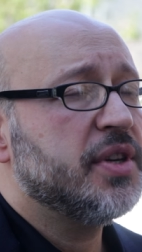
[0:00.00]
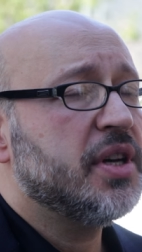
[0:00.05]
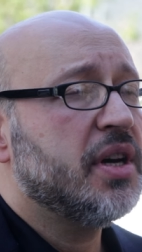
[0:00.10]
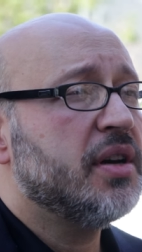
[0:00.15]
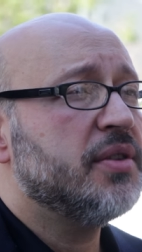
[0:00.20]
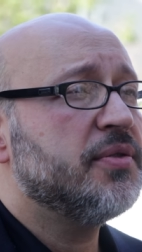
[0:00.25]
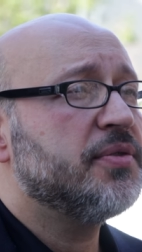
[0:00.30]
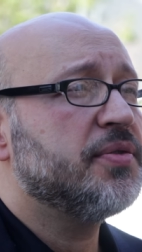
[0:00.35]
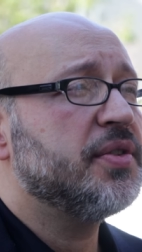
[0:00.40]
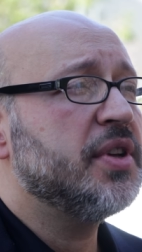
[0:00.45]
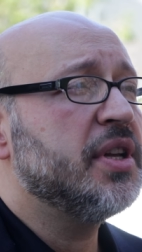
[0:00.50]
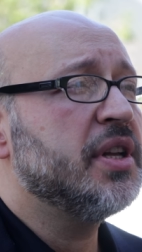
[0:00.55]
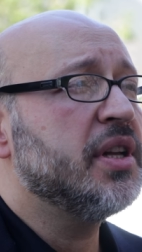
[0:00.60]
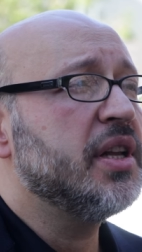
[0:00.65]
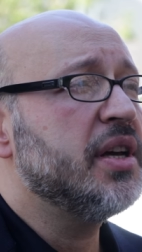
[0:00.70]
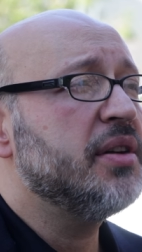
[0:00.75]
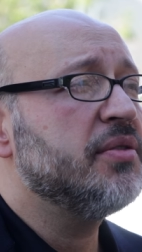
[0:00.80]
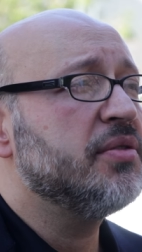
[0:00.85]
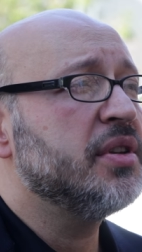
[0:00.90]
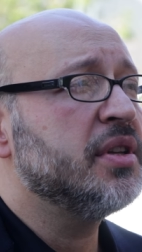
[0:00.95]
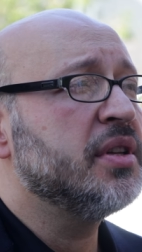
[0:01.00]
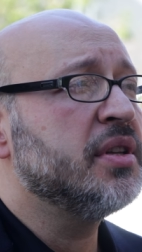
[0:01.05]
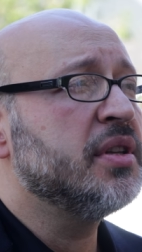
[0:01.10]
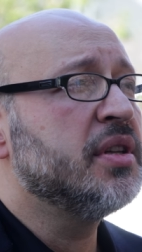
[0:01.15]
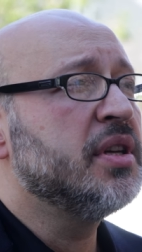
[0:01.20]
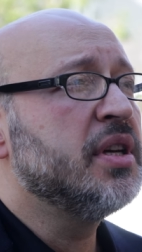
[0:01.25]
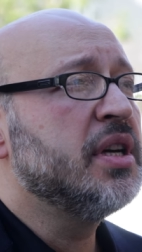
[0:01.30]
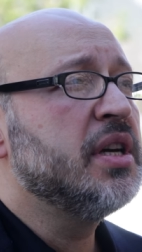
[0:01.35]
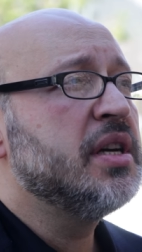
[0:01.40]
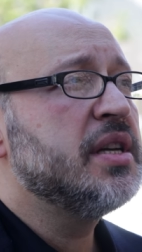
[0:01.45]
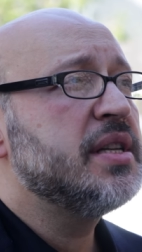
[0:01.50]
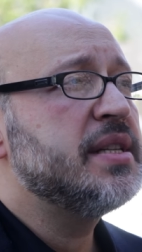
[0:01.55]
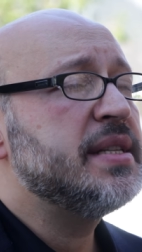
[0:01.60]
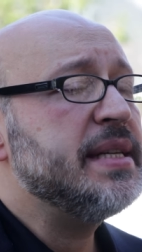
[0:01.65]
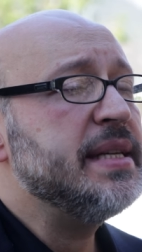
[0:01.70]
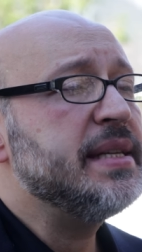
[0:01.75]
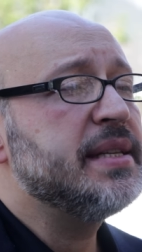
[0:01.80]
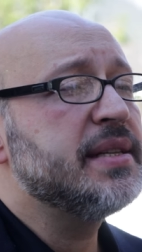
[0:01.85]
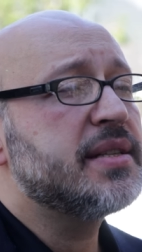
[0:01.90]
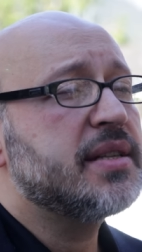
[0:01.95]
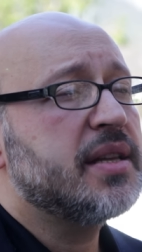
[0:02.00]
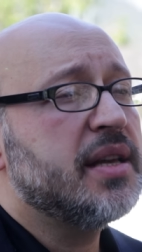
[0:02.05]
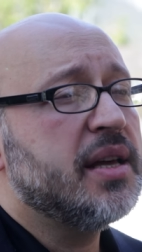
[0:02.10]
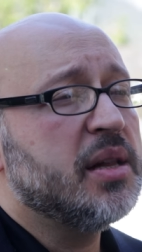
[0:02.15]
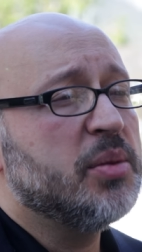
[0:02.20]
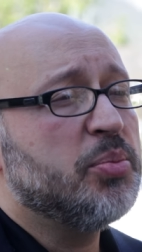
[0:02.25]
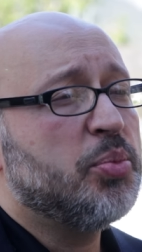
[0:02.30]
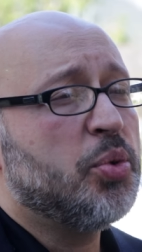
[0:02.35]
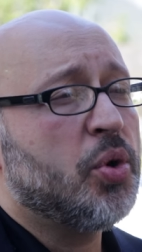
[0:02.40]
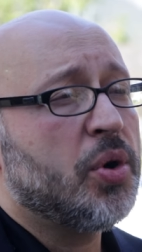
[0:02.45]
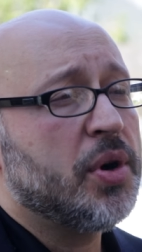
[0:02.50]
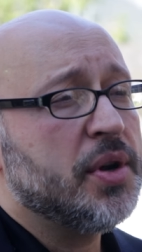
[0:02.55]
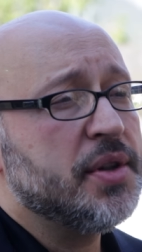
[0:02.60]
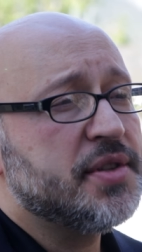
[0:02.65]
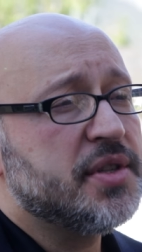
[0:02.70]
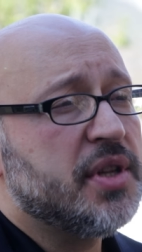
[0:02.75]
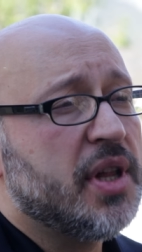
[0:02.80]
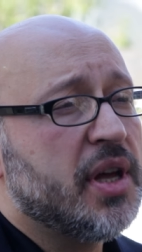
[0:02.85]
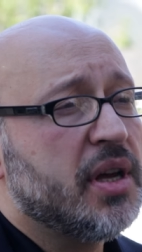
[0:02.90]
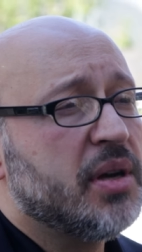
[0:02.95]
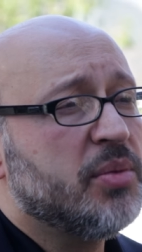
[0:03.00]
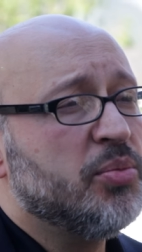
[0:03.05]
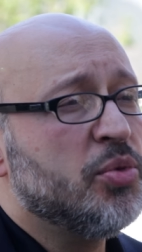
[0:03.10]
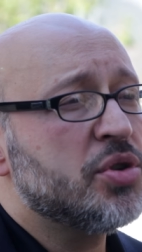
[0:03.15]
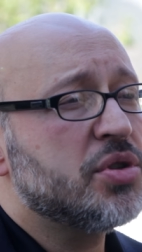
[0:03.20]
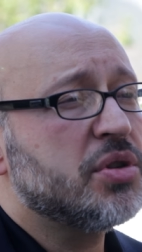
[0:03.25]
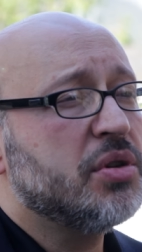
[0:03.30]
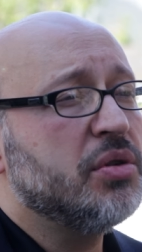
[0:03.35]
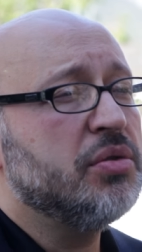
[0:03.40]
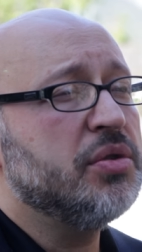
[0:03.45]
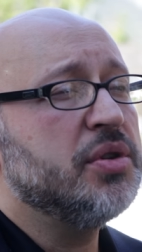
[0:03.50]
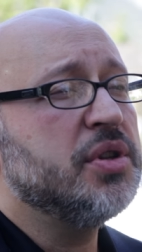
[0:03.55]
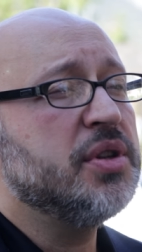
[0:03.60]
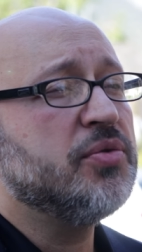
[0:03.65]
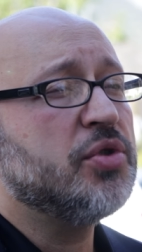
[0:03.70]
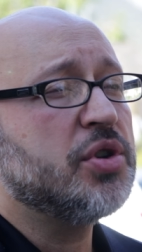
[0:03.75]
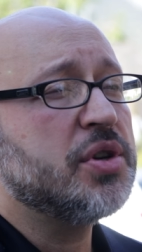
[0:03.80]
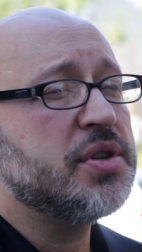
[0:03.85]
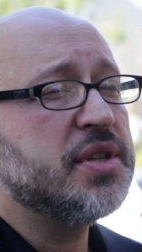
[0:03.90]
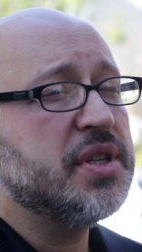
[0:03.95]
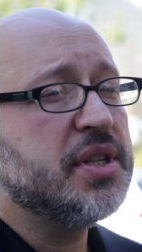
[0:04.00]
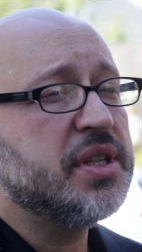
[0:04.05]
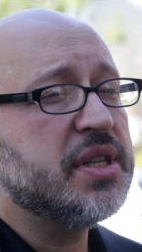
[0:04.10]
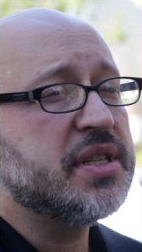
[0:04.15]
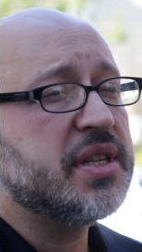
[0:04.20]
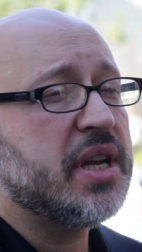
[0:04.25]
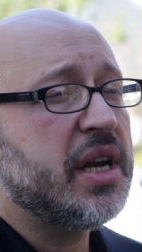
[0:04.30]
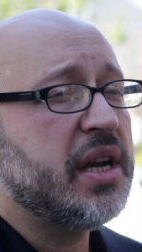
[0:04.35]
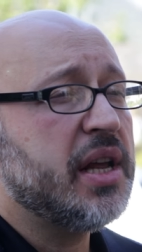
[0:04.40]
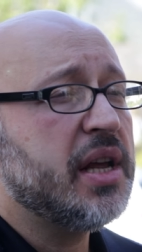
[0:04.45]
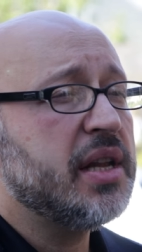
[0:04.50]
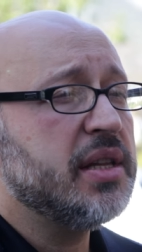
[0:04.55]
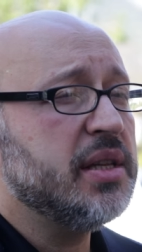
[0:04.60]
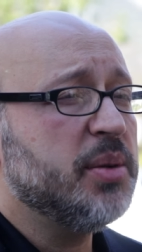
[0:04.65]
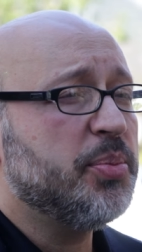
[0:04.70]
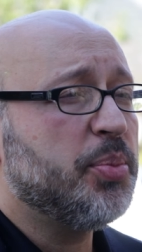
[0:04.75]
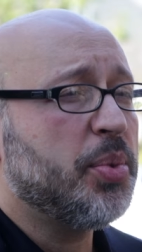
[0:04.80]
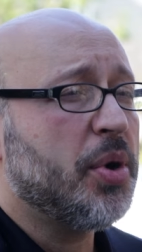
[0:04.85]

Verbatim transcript: We have 11 city-scale ports like Moscow University, Zaryadye